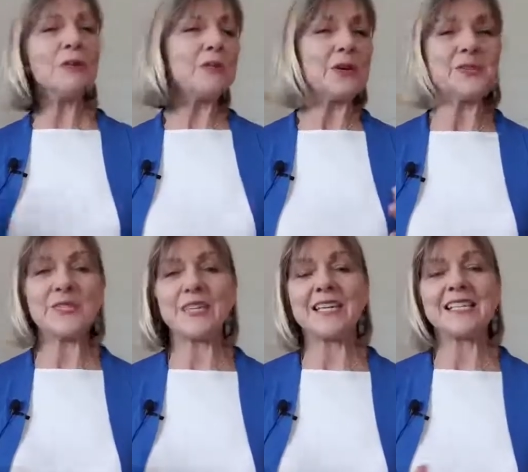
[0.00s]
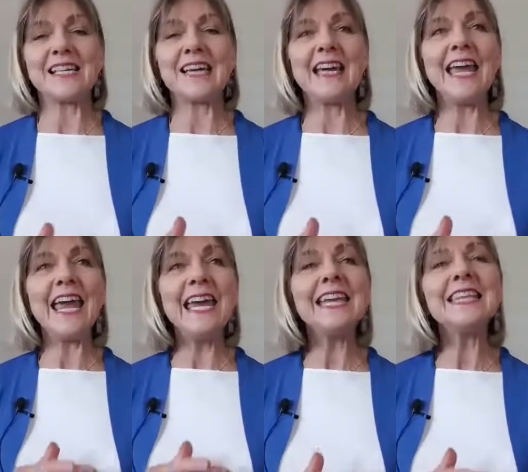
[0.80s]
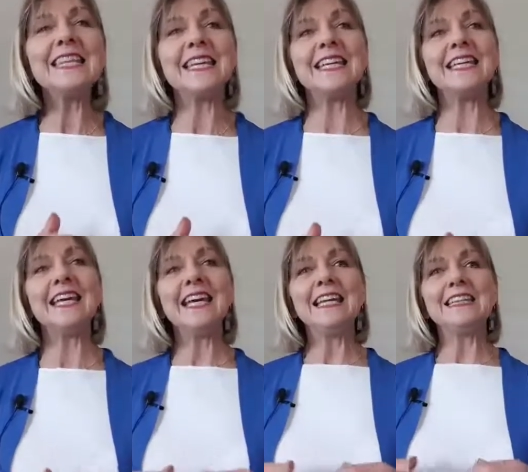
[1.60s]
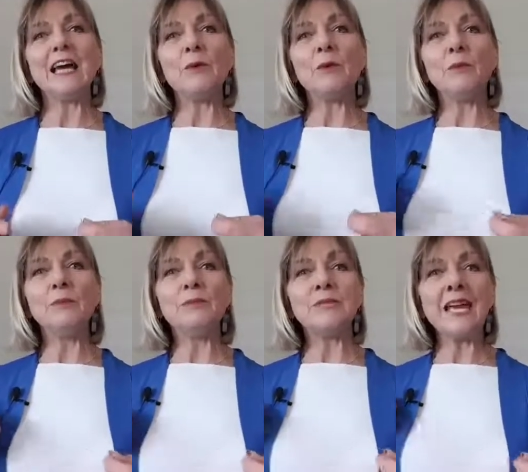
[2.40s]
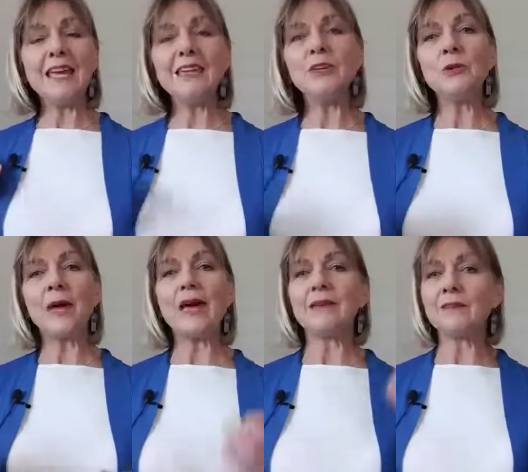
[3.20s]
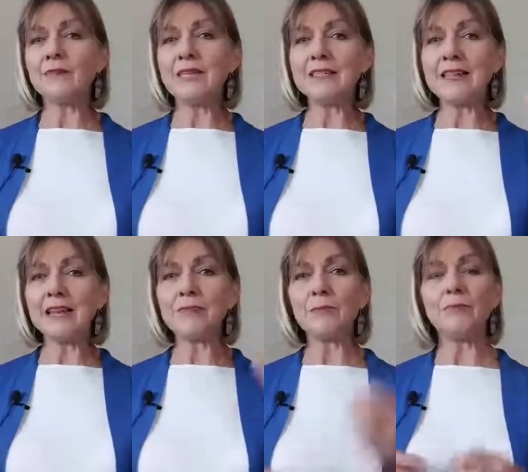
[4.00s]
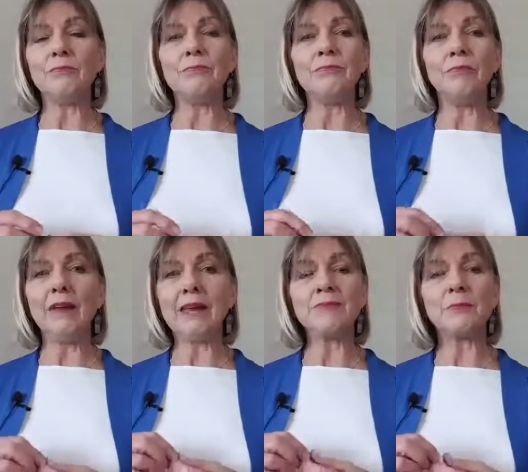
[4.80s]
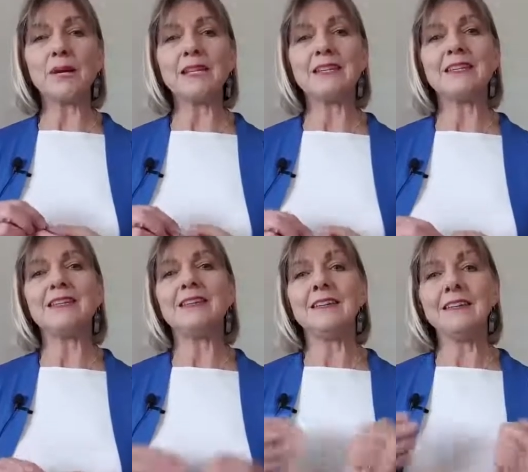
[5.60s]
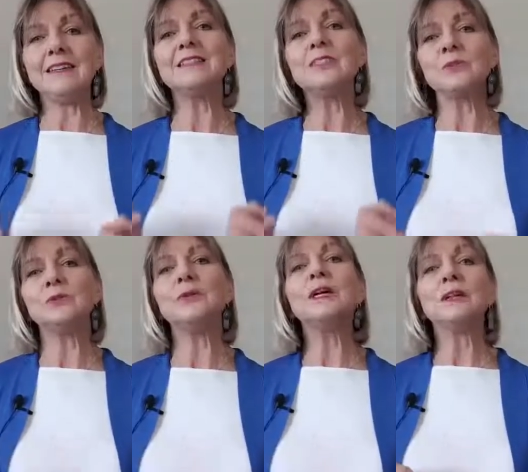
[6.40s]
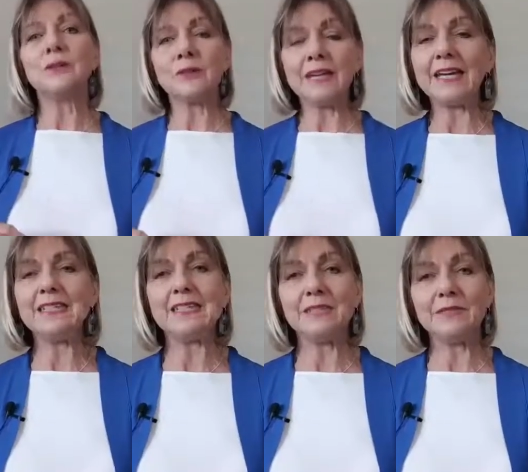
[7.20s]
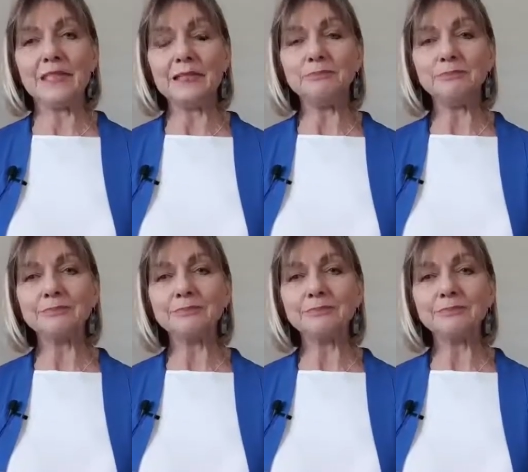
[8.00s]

All of those things are anything that will take you out of in that left brain thinking into creativity.